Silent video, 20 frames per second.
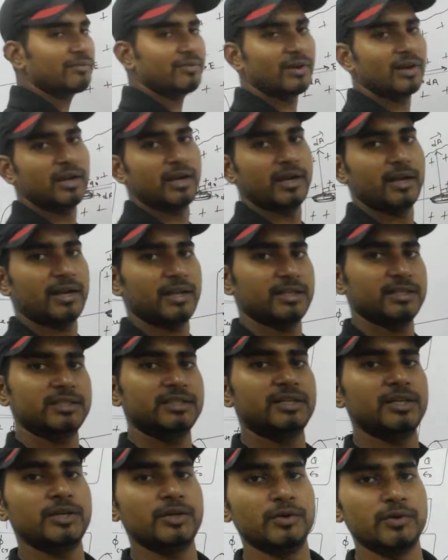field
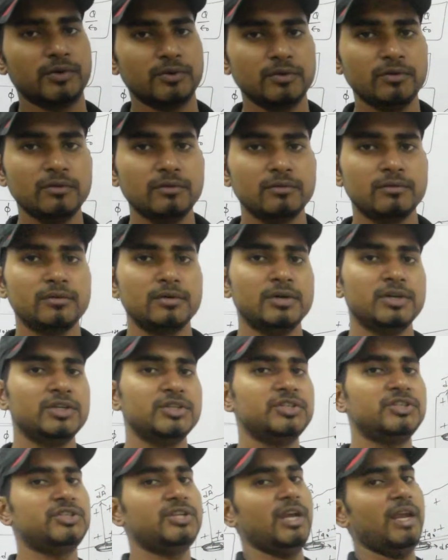intensity due to
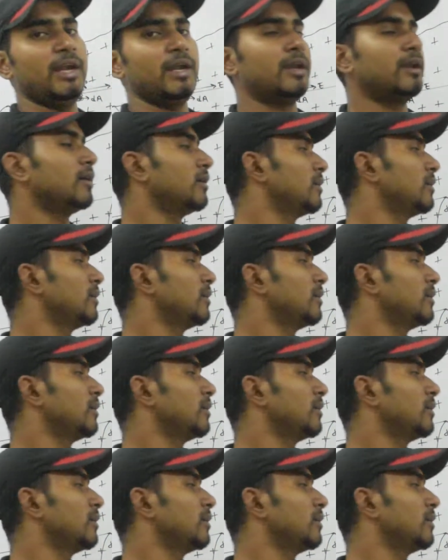sheet.